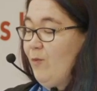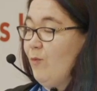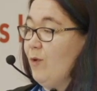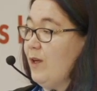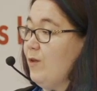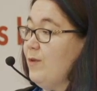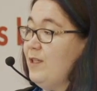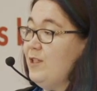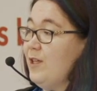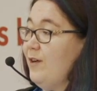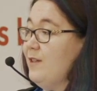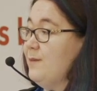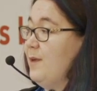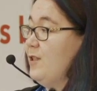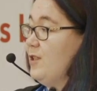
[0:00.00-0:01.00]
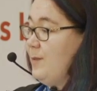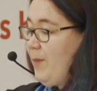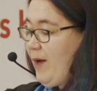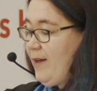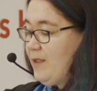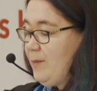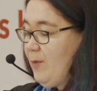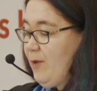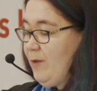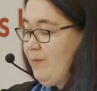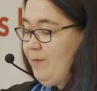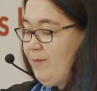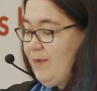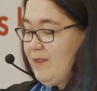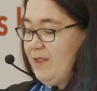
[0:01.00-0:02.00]
We're going to reach out as much as possible
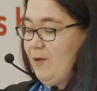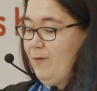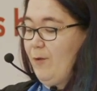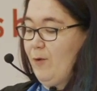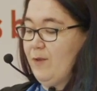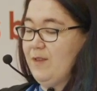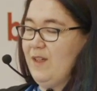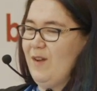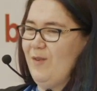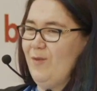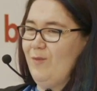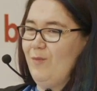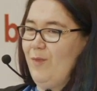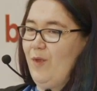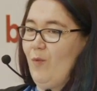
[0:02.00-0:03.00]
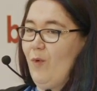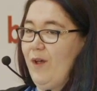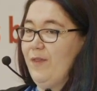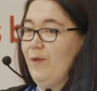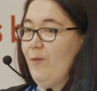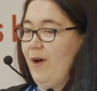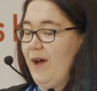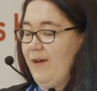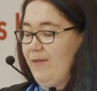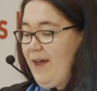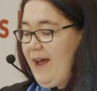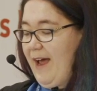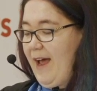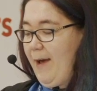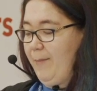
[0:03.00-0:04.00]
so folks know the what and the why of
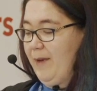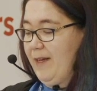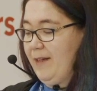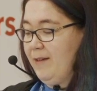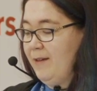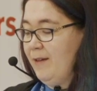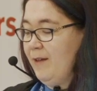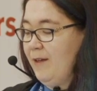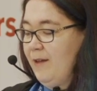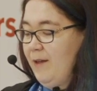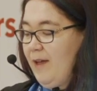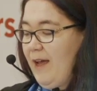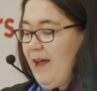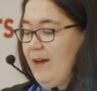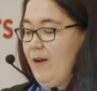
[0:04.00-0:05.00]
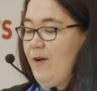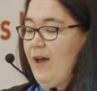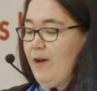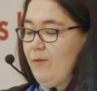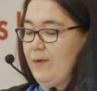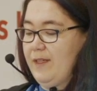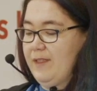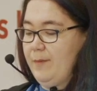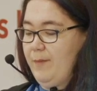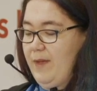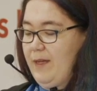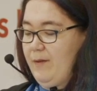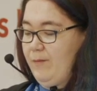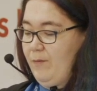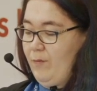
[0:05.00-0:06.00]
that happening and know how to
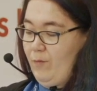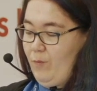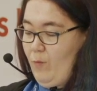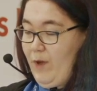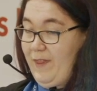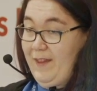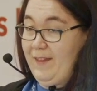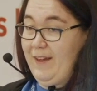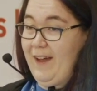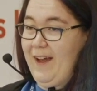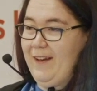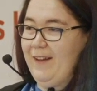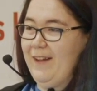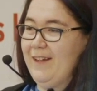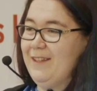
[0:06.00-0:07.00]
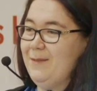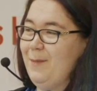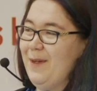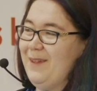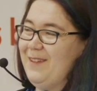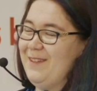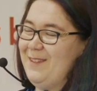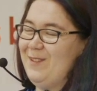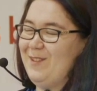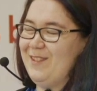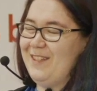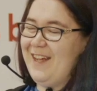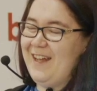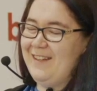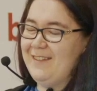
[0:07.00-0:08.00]
resubmit within the guidelines, but this is
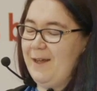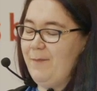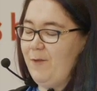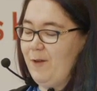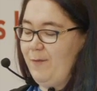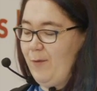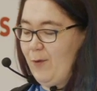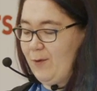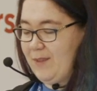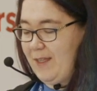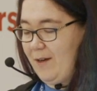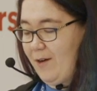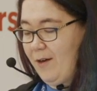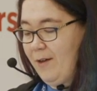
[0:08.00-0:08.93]
just a heads up for the folks here.